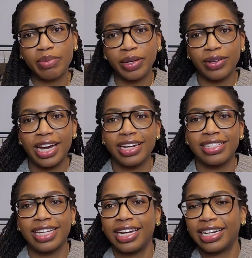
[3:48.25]
it'll kind of
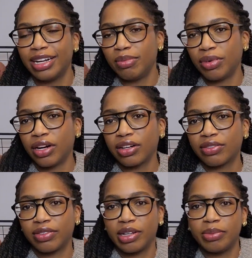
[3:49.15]
set it apart
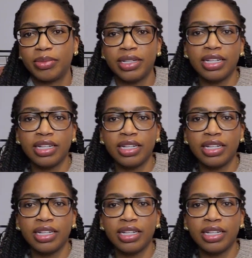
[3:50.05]
from